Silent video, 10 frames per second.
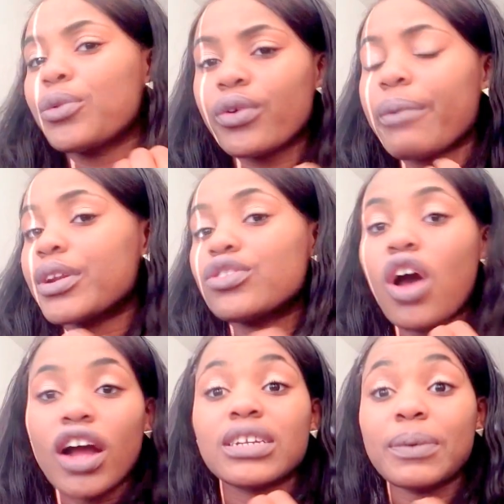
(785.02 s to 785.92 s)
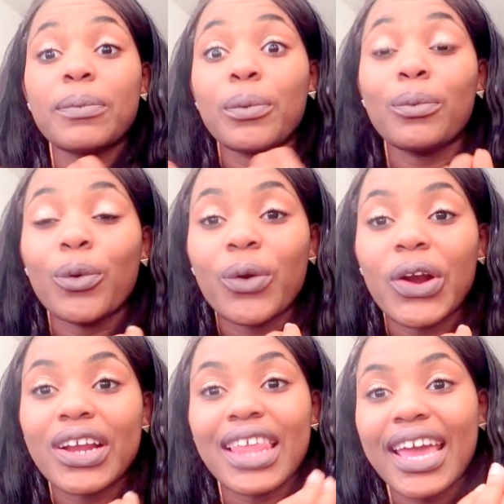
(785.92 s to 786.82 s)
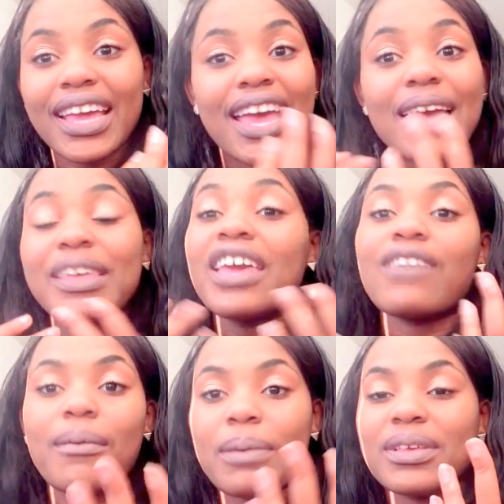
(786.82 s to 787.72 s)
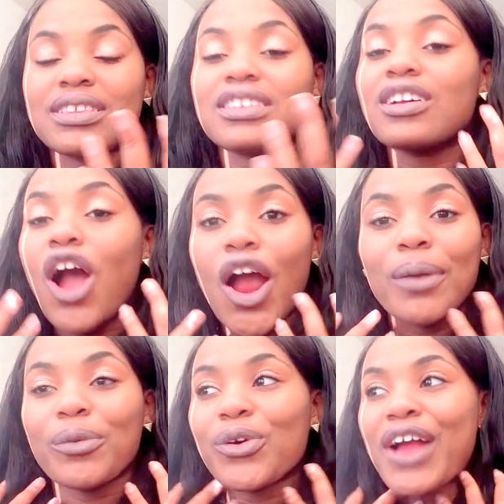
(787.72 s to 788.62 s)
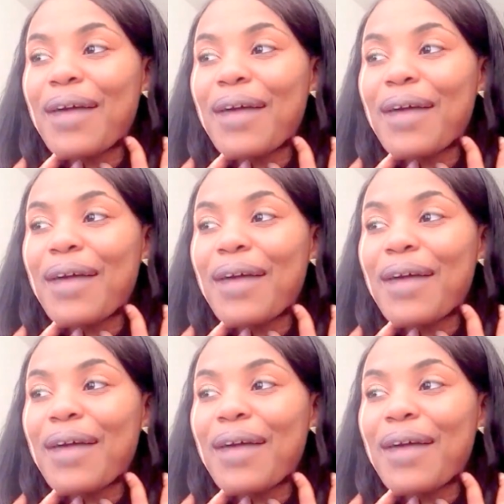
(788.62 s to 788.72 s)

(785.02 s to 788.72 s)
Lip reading: more. I want to talk to people more, like give out my business card more.